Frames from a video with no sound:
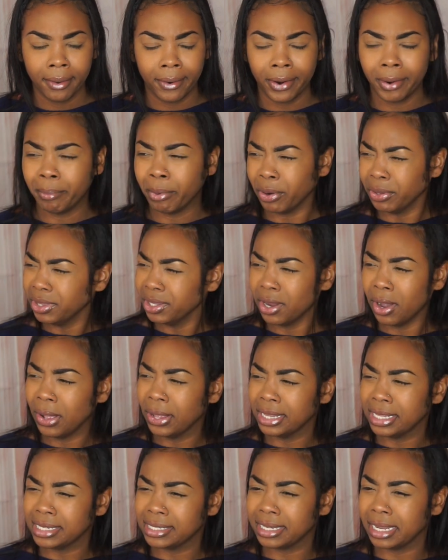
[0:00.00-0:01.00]
are both
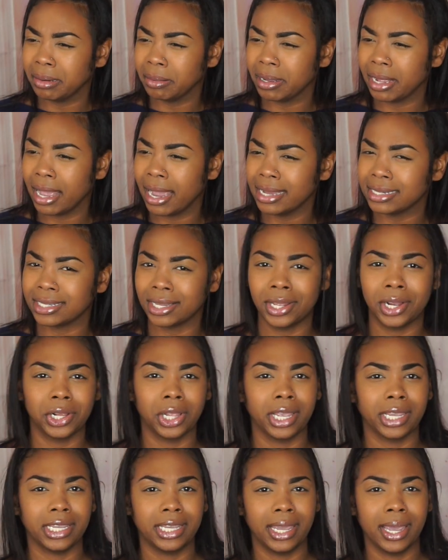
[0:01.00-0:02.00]
y'all in the same class? And they're
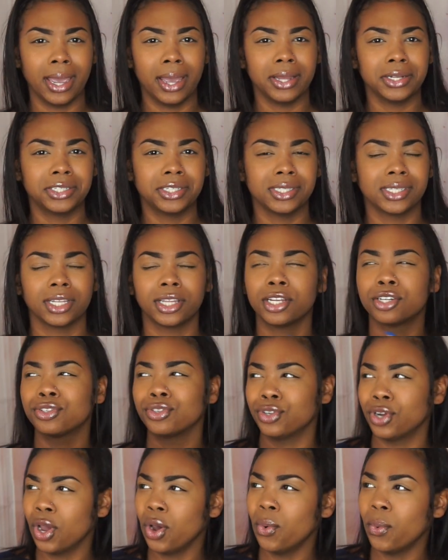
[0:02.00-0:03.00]
like, yeah. And she's like, there's
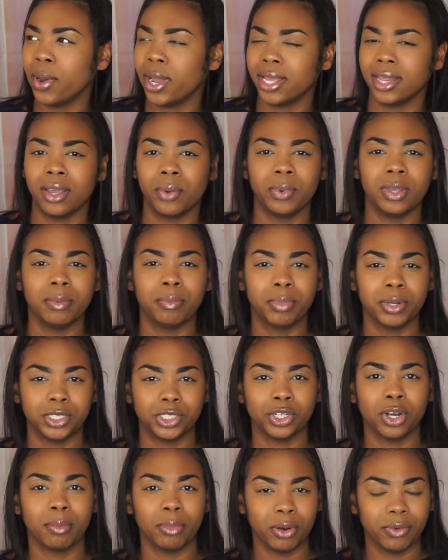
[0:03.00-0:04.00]
no way that we
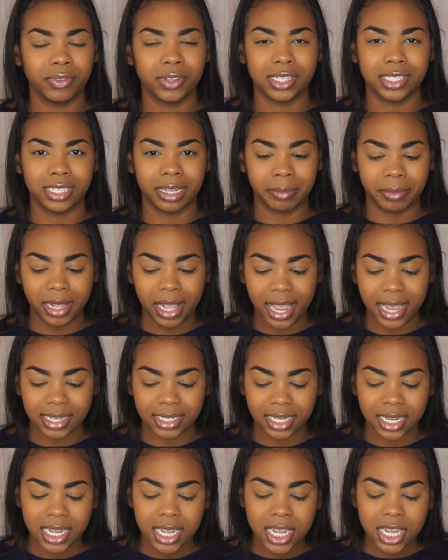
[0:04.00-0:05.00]
put y'all both in the same
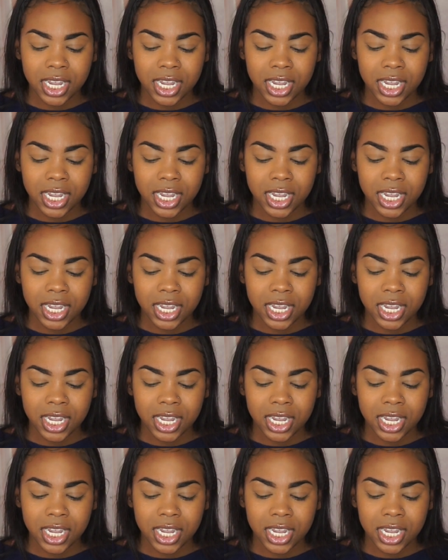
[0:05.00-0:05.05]
class.